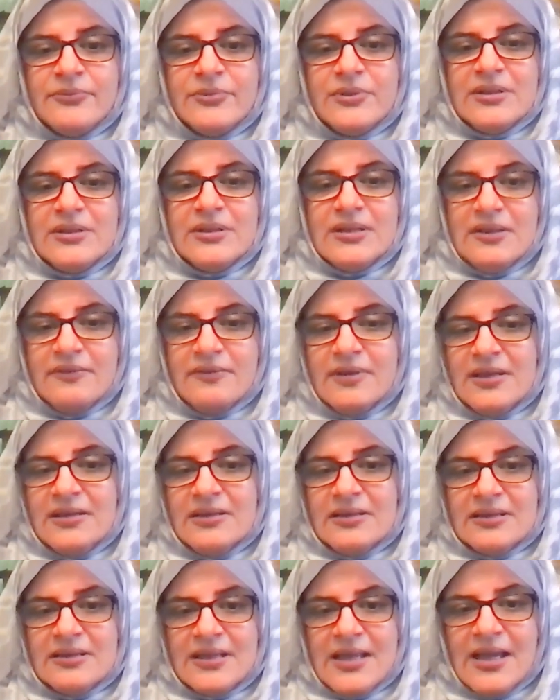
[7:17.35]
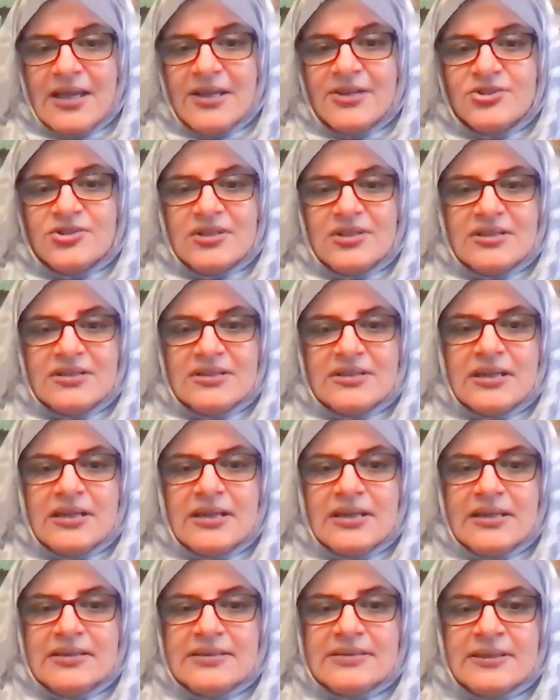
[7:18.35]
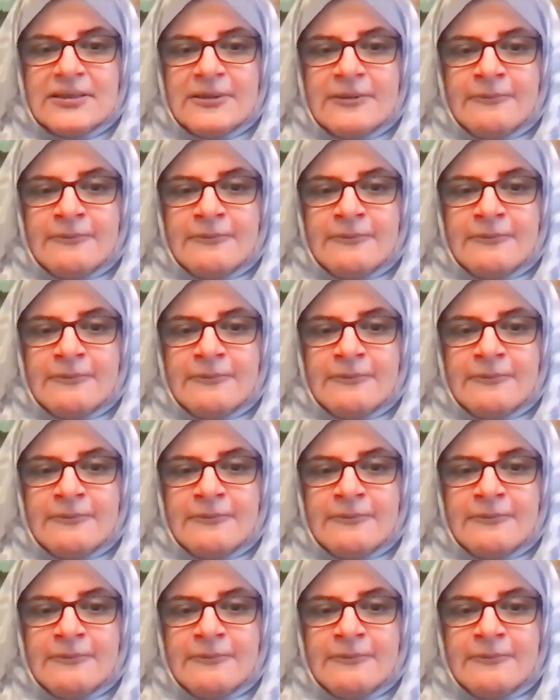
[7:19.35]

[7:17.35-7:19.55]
with giving in cash and in kind.